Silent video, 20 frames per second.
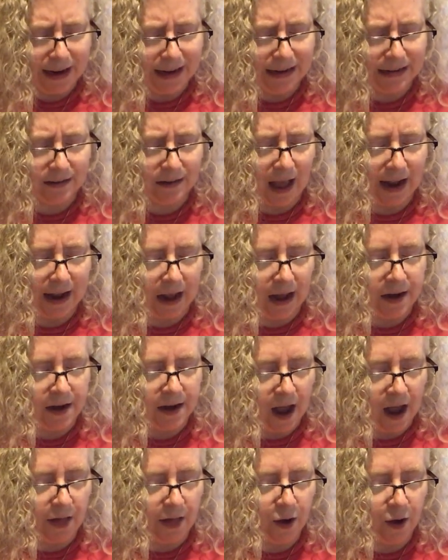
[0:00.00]
Our physical
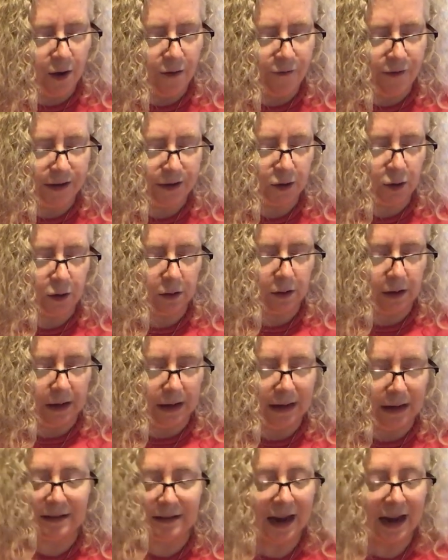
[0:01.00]
body is like
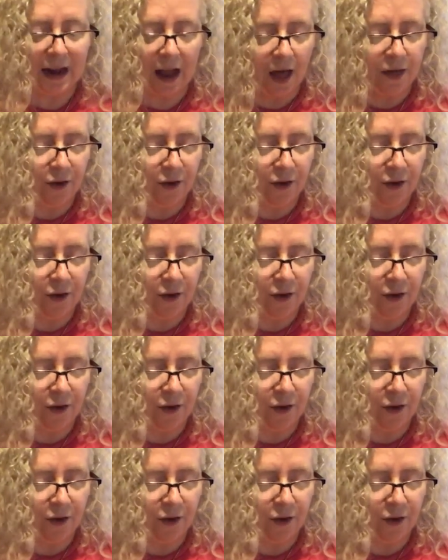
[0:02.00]
other